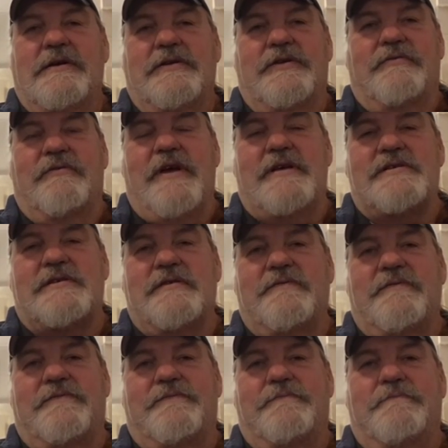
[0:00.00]
the rest of
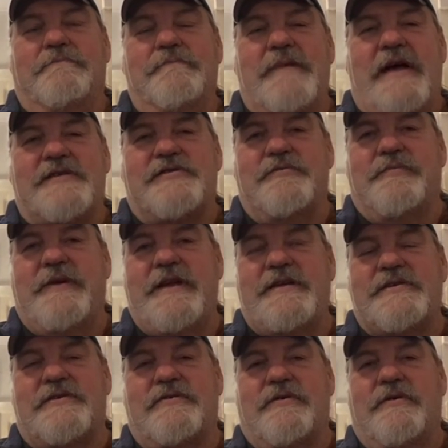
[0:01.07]

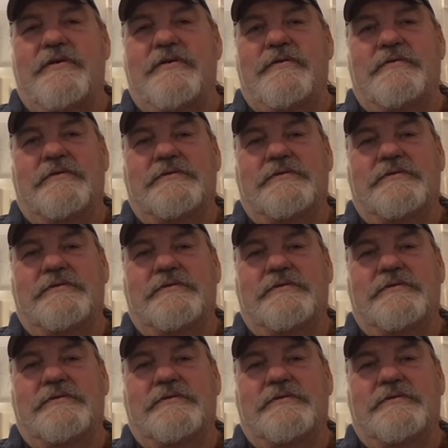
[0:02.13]
Masterpiece crew,